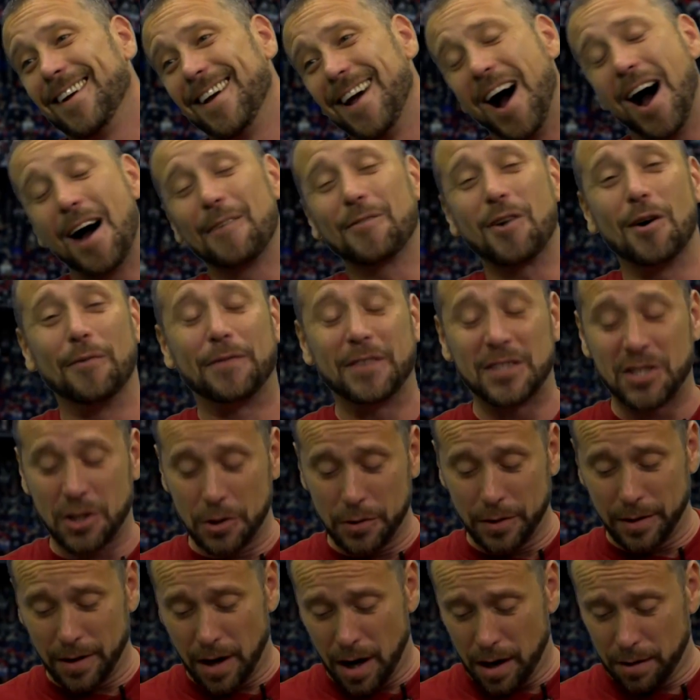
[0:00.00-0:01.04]
I've gone for
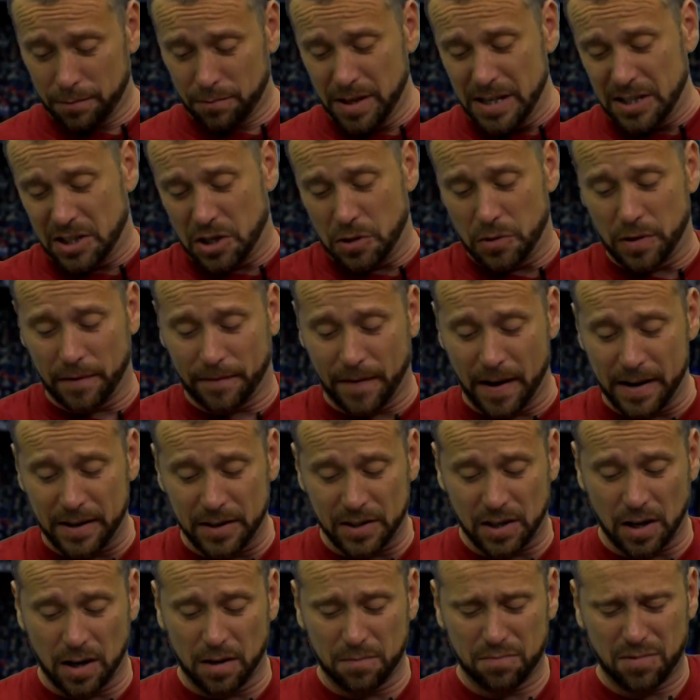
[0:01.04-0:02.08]
these two defenders.
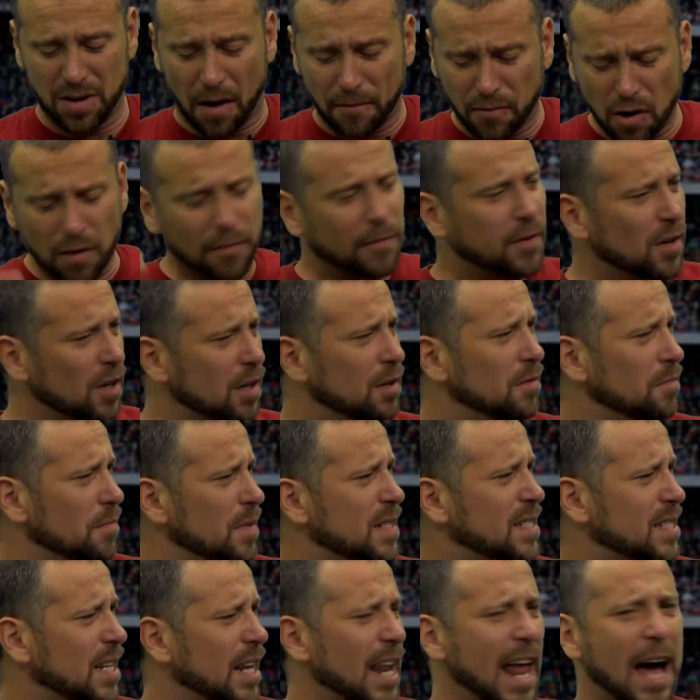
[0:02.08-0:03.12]
I've gone for
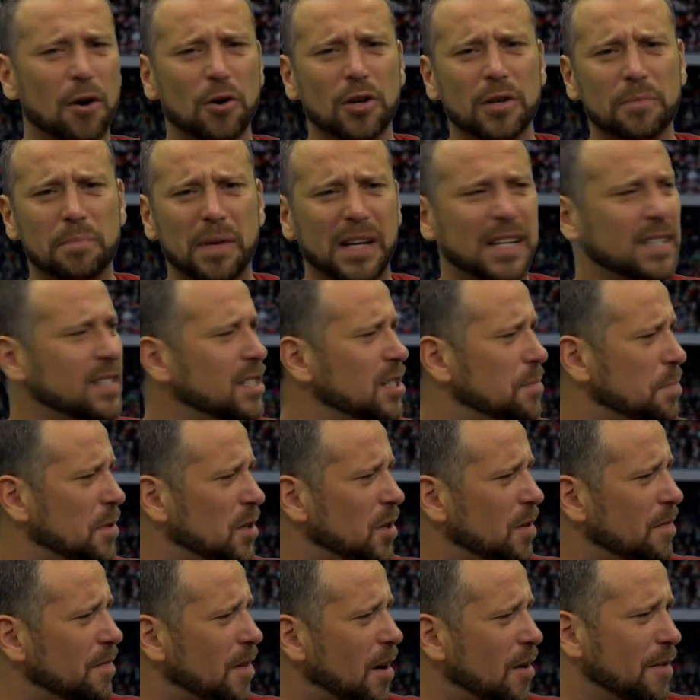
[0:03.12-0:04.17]
Mr. Loughton because he's been
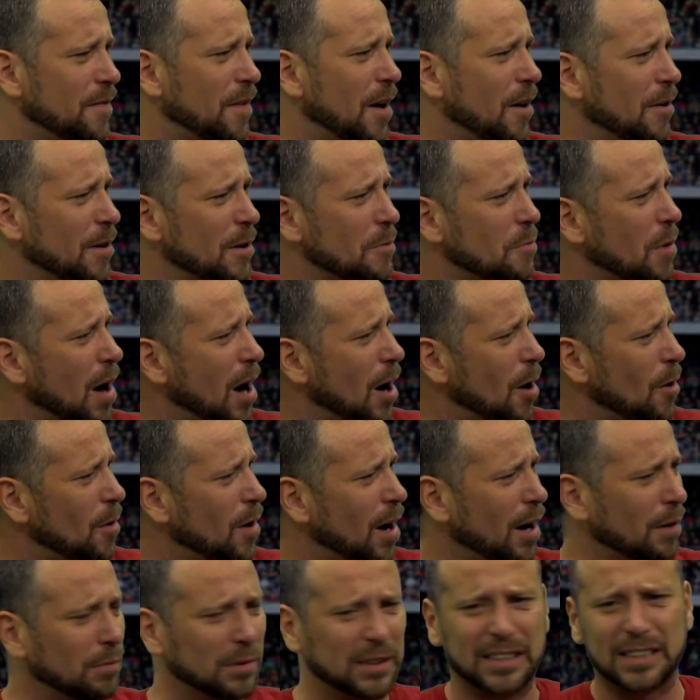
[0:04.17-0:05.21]
doing very, very well. I
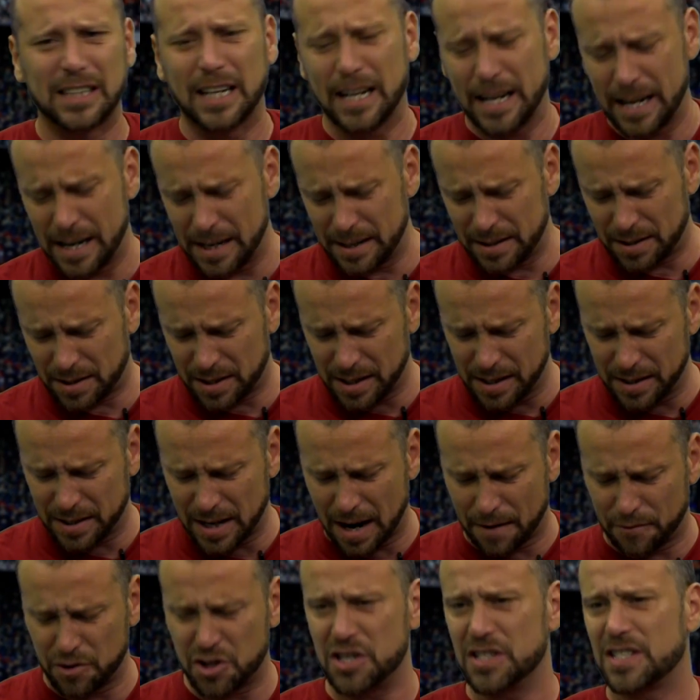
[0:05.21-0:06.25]
would say he's
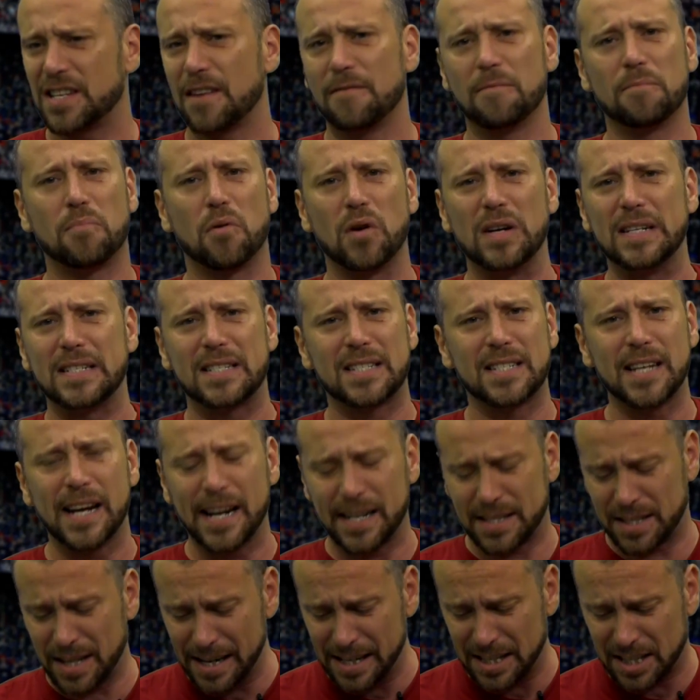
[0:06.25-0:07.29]
averaging
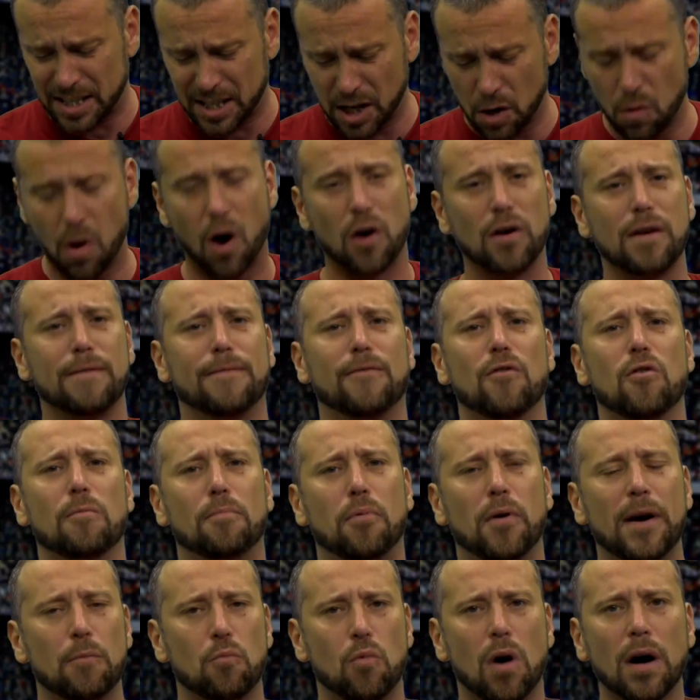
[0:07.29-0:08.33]
7.6, and he's still only
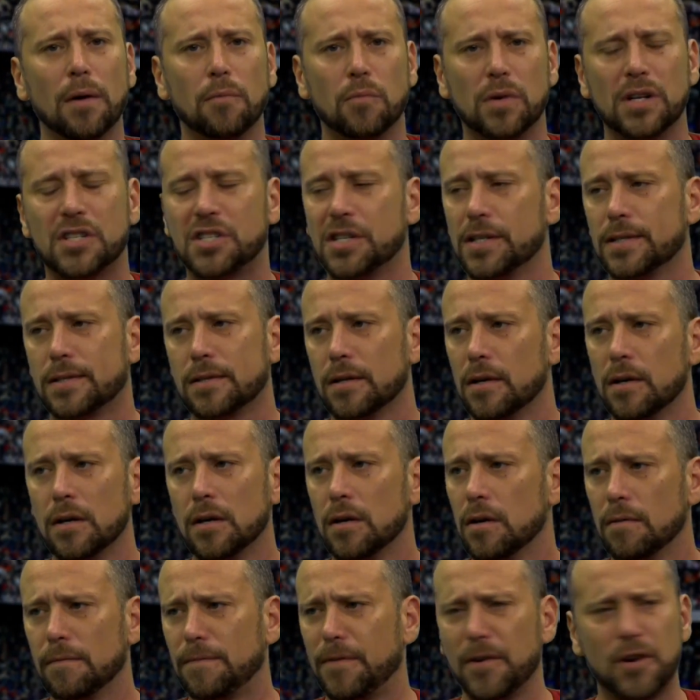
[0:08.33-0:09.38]
4.1, which is
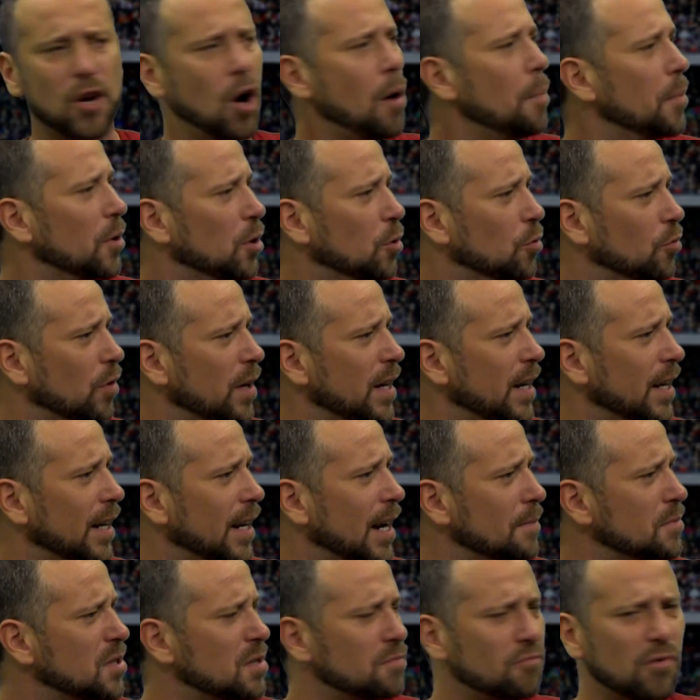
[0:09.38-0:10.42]
phenomenal, really.
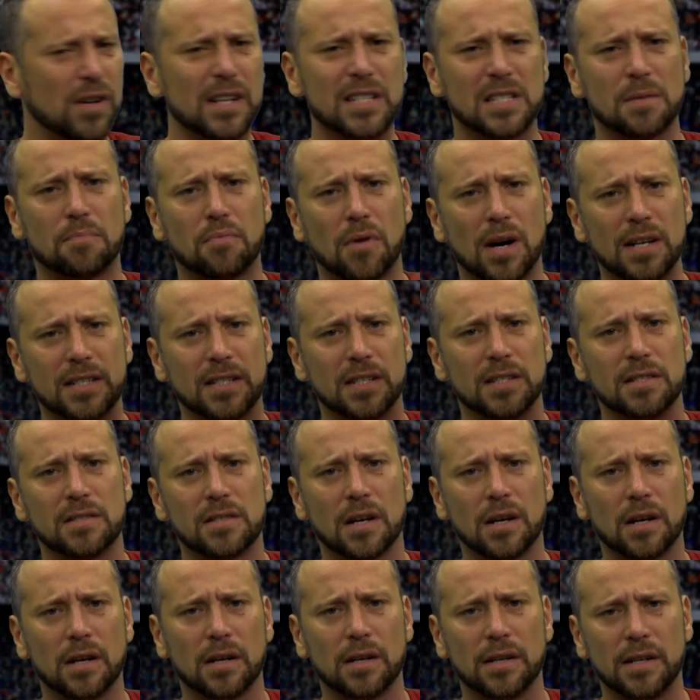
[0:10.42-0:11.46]
I'm really surprised his
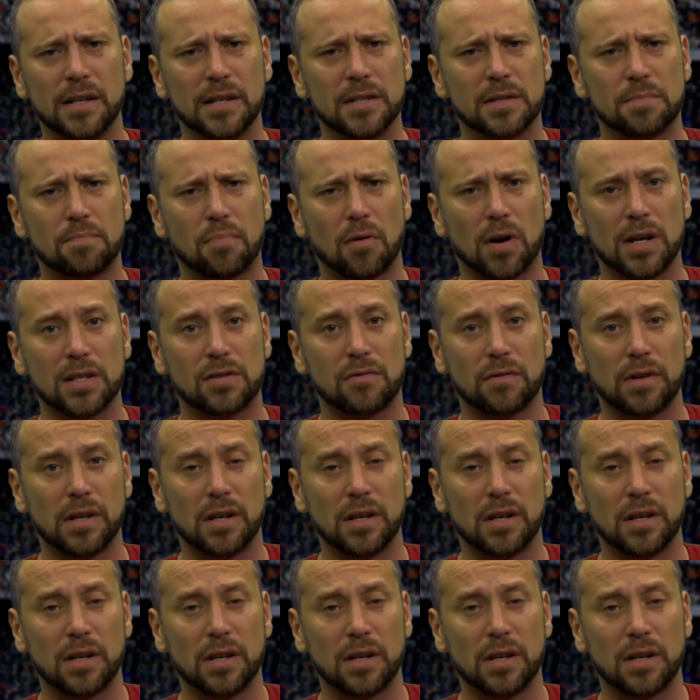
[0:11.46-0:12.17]
price